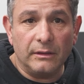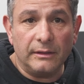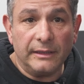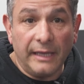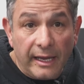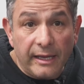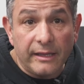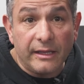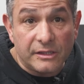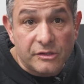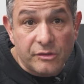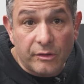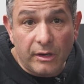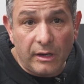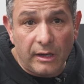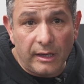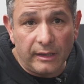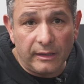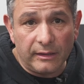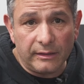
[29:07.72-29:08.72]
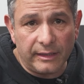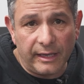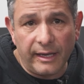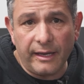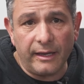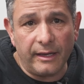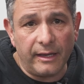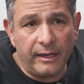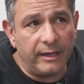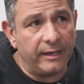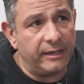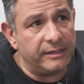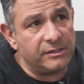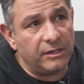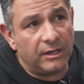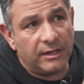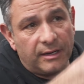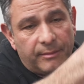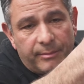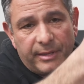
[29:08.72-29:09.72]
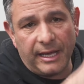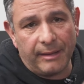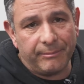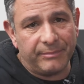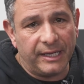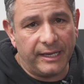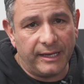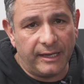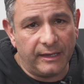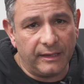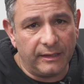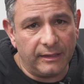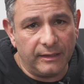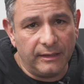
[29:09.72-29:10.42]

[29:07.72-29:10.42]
Yeah, that's right. Yeah, he's not going to be up there.